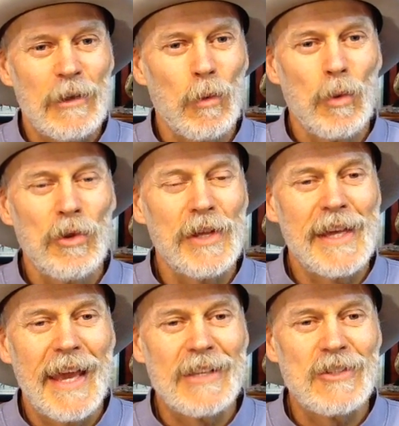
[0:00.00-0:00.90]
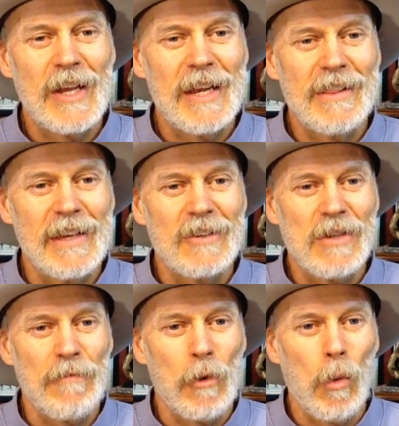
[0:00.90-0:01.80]
you really can't say anything
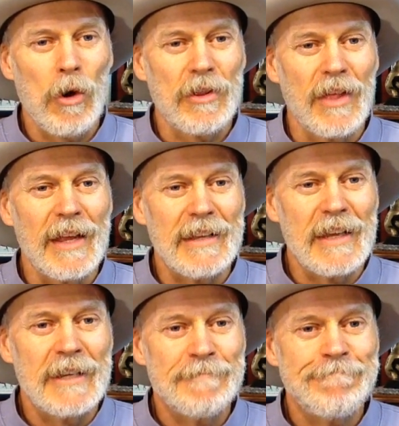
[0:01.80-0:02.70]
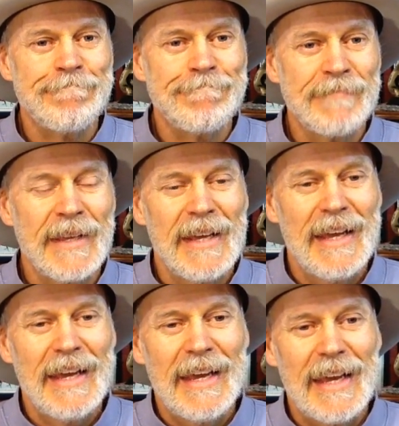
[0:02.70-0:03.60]
except for it worked that day.
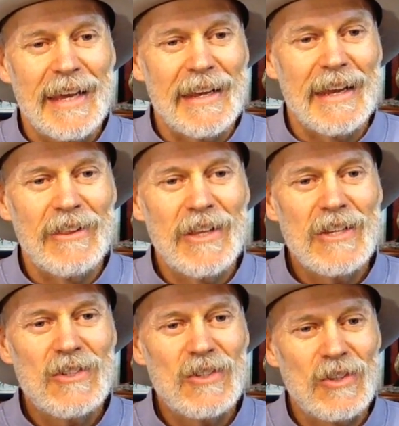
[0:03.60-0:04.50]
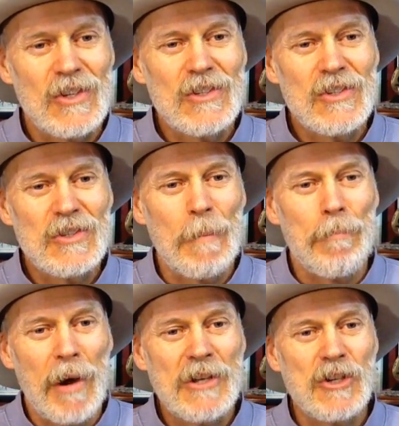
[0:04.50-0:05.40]
And on this is a
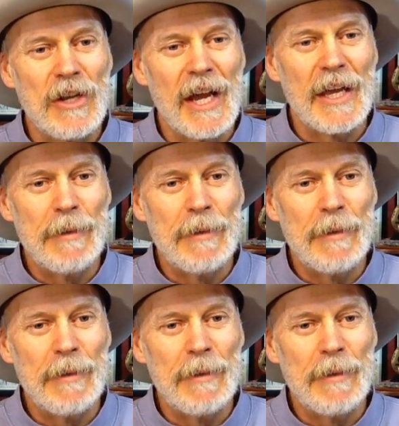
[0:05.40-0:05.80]
budget